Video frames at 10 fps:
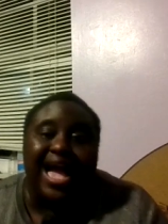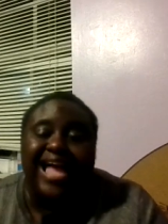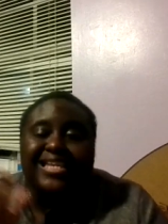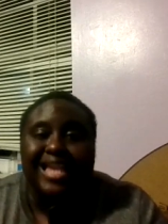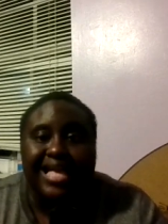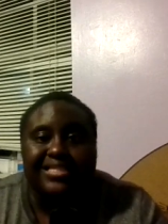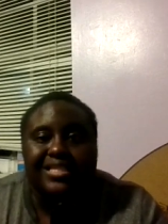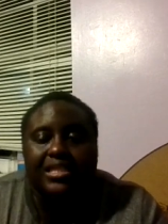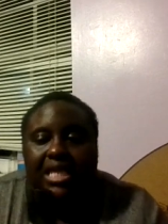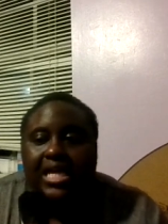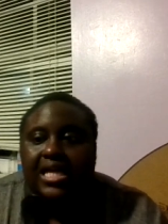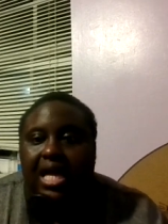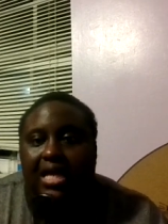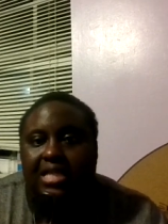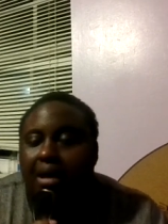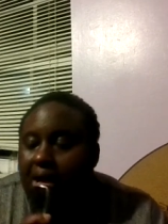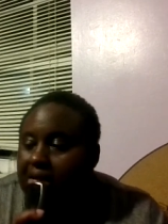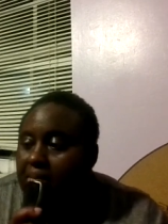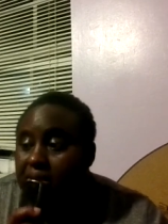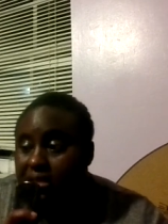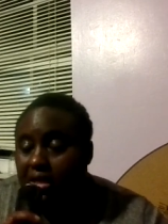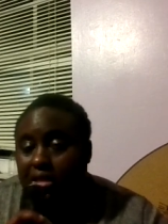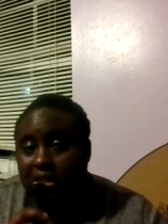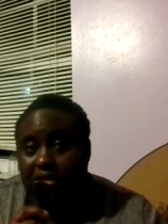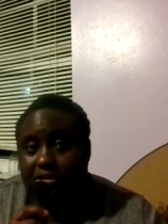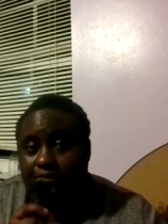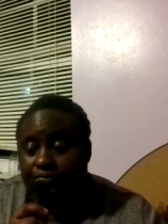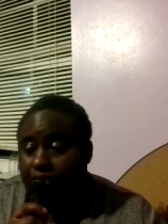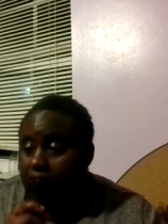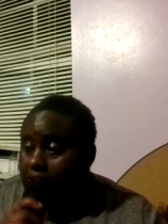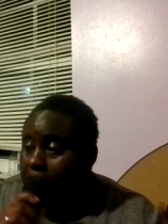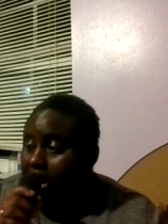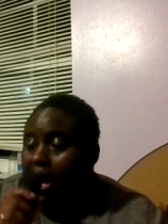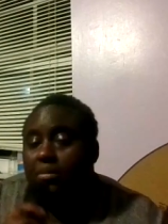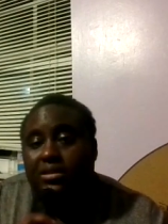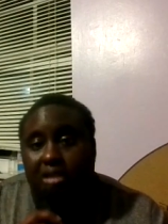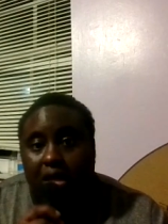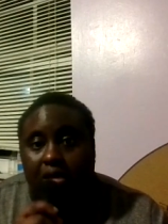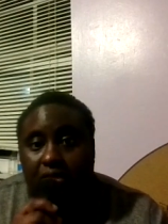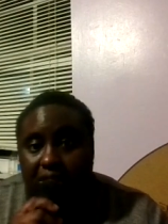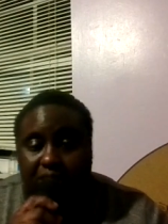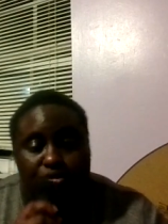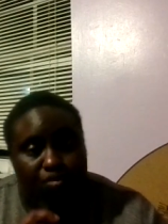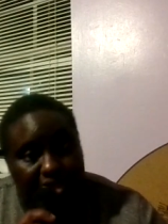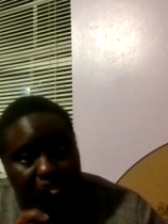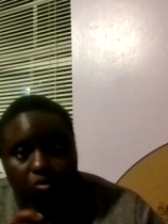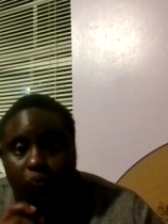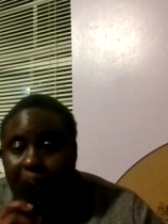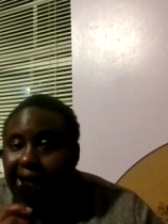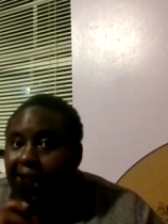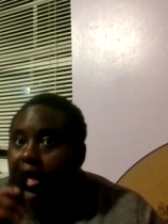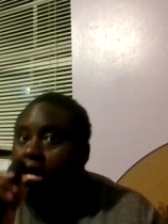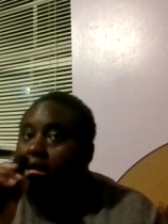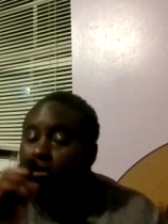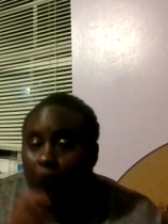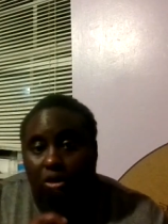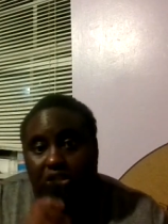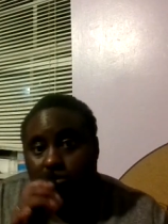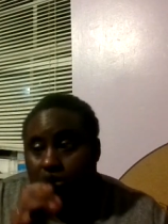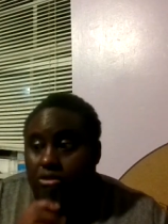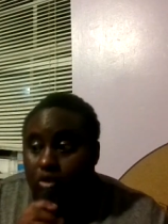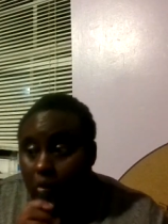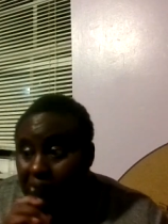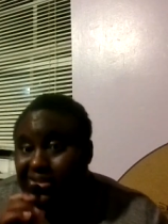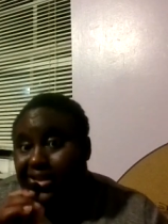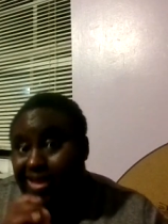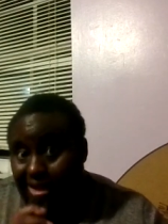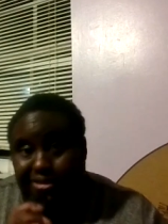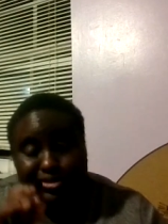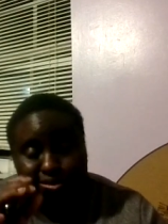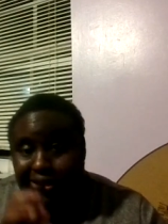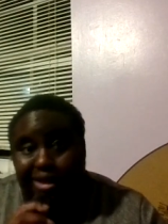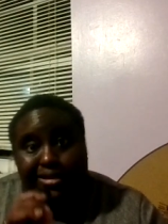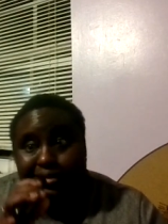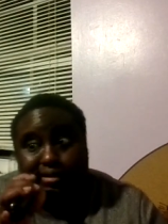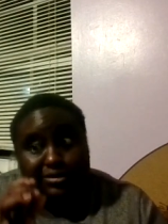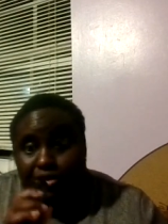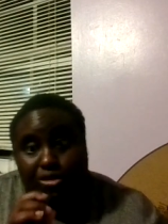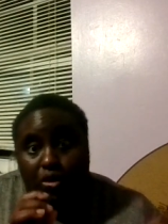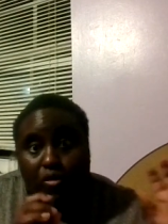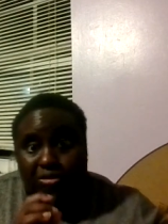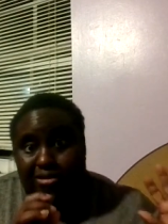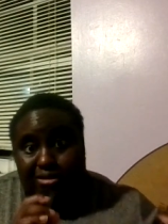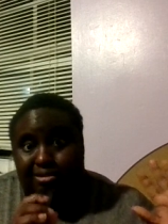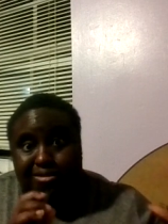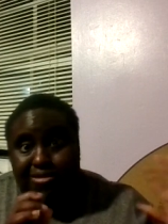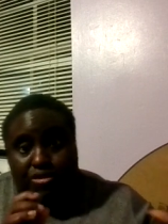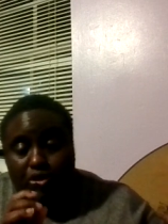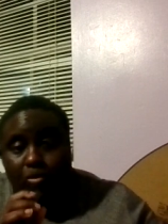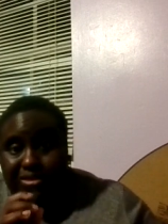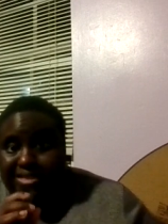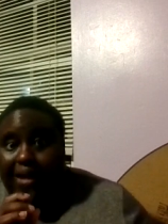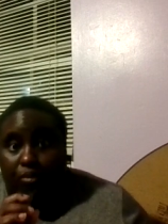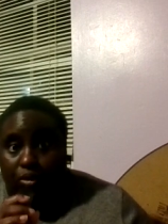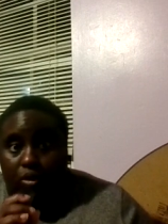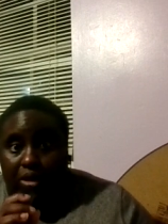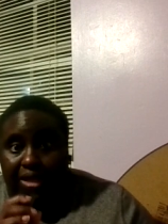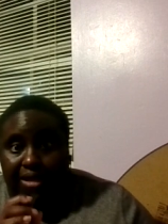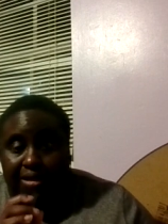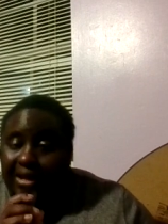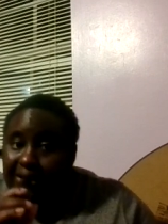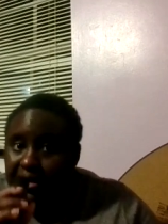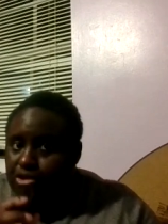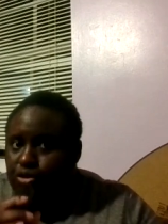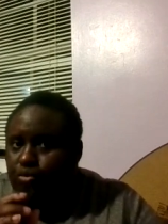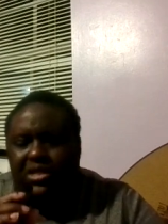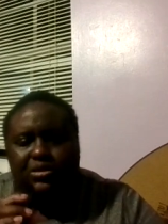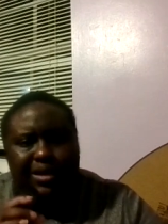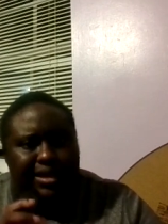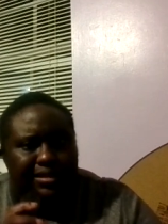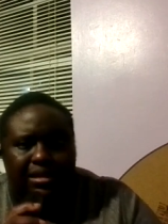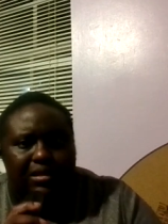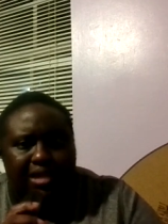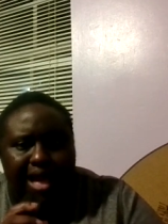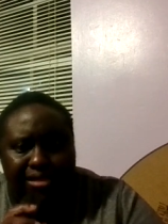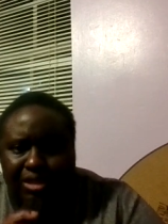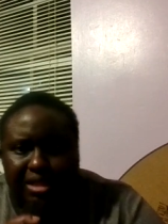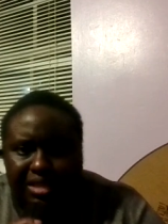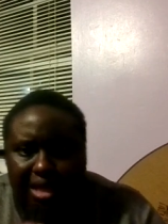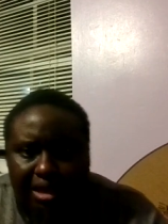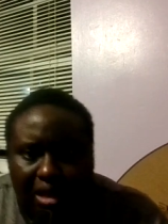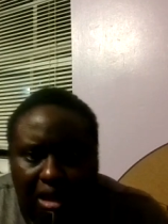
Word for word: And that's the thing, guys. I, and I'm going to tell you this. I'm gonna tell you this: the reason why the Holy Spirit told me to to to, to don't just don't stop recording it. There's a reason why the, God did that.